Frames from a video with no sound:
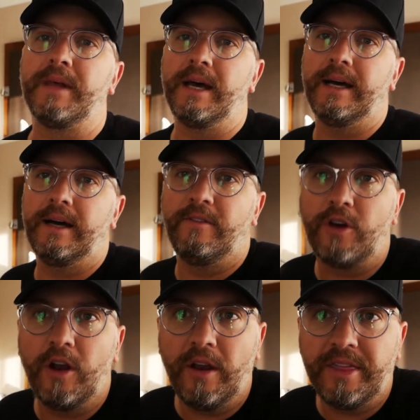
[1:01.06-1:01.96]
I've got
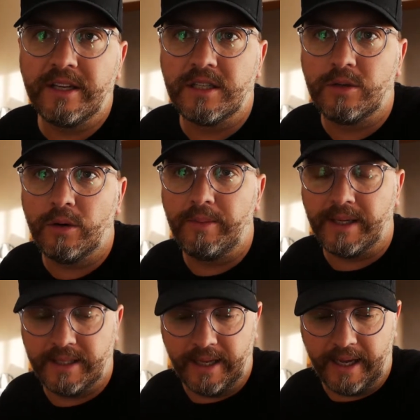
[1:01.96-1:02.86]
a lot of things to talk about
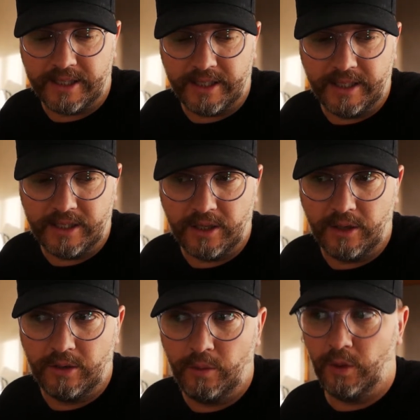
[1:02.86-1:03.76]
today, actually.
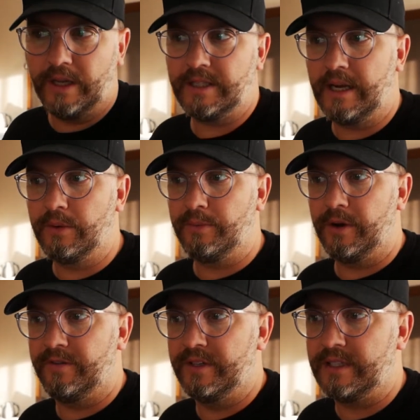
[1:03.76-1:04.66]
So we'll get started with
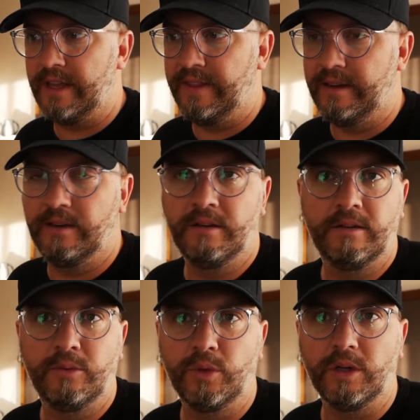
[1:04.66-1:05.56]
breakfast, and then
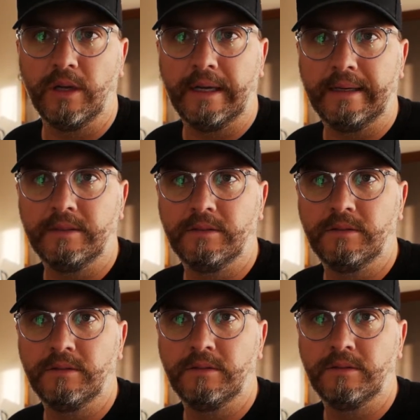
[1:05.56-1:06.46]
we'll
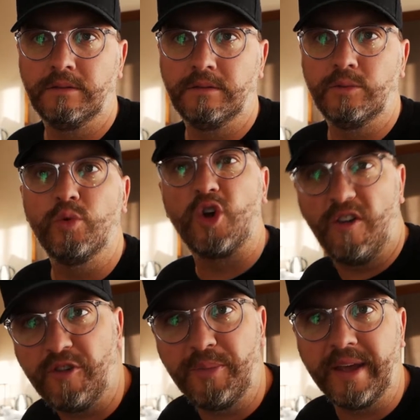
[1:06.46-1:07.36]
go
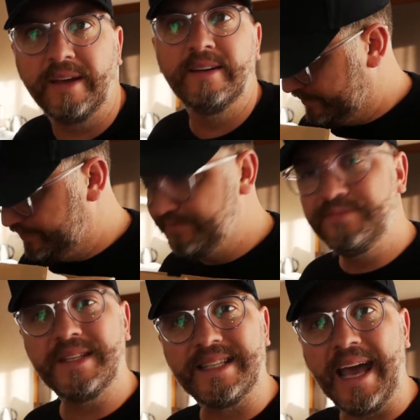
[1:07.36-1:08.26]
from there.
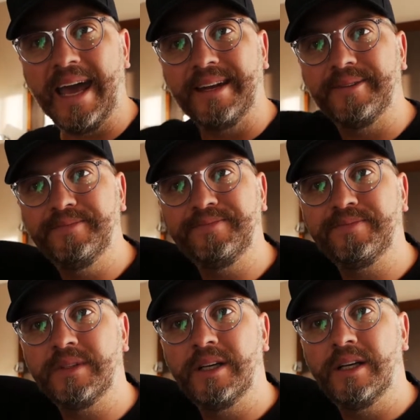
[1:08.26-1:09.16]
Sad.
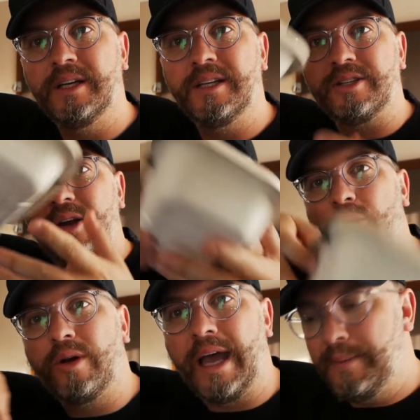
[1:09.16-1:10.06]
So it all
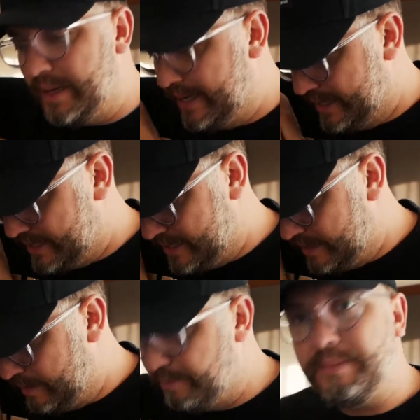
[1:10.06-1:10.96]
came in this,
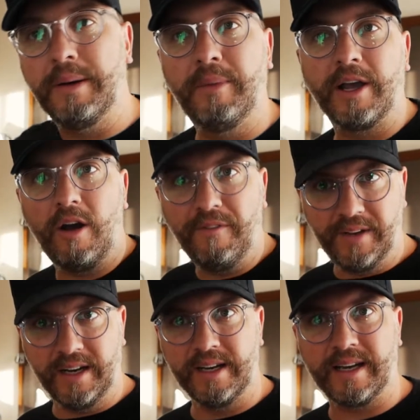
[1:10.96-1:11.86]
but my coffee
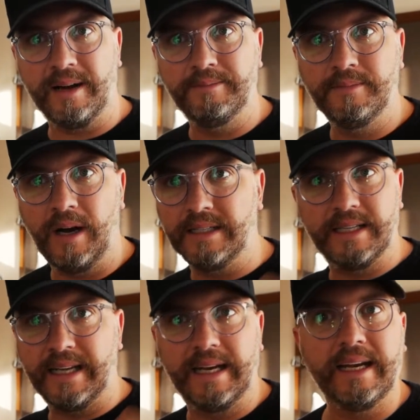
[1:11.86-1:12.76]
didn't come. I
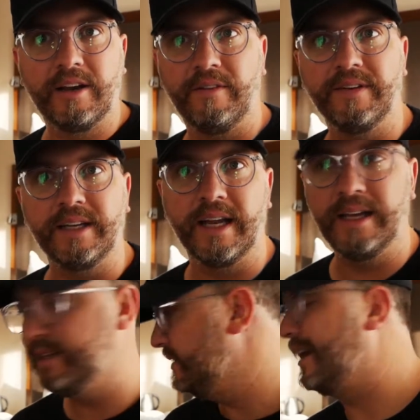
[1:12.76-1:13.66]
didn't get any coffee today.
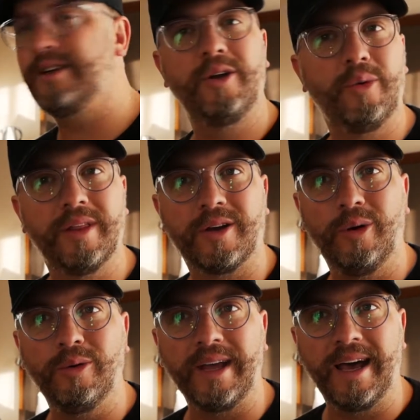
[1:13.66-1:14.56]
I don't know whether to
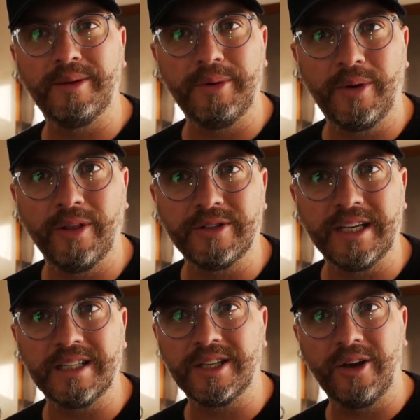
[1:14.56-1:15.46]
call down to be one of those
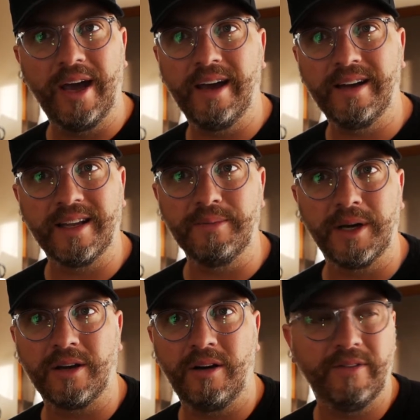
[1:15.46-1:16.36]
guests to go, hey, I didn't get my
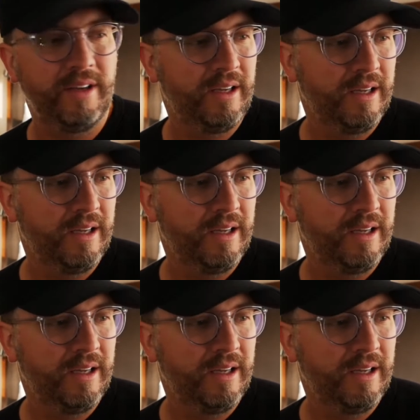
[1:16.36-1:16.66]
coffee,